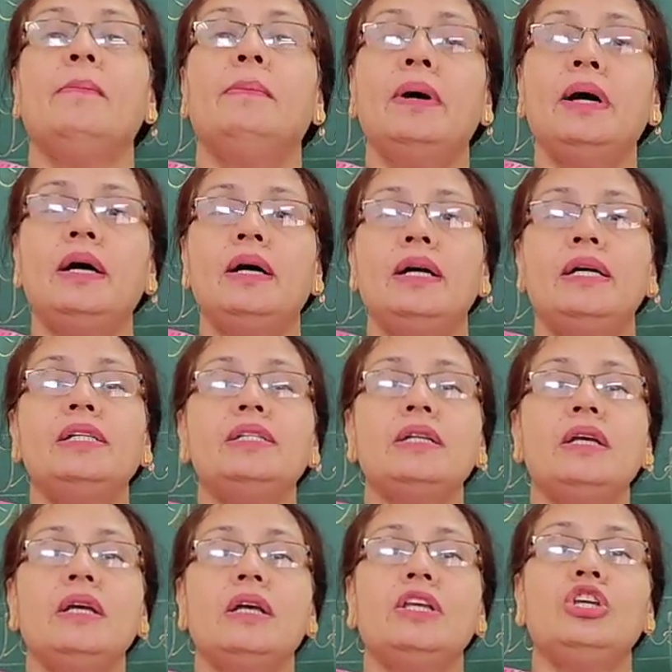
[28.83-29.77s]

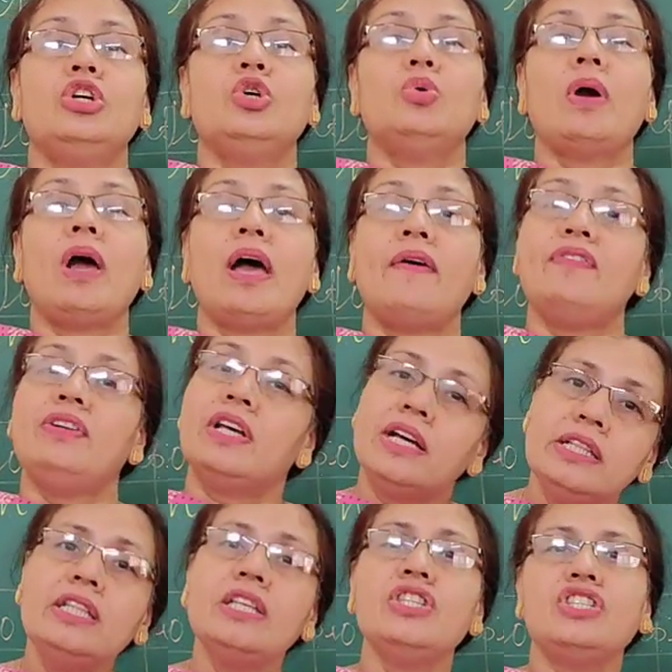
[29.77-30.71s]
But you have
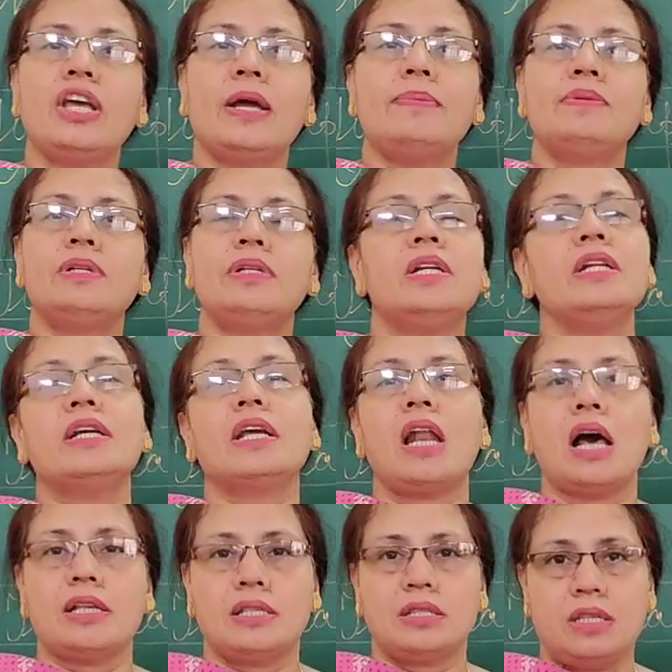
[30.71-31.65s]
done this chapter in
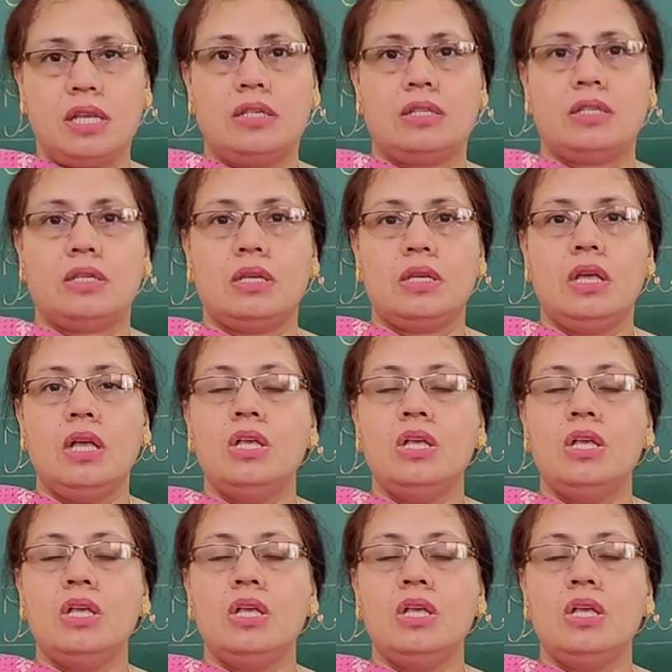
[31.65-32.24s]
class 6.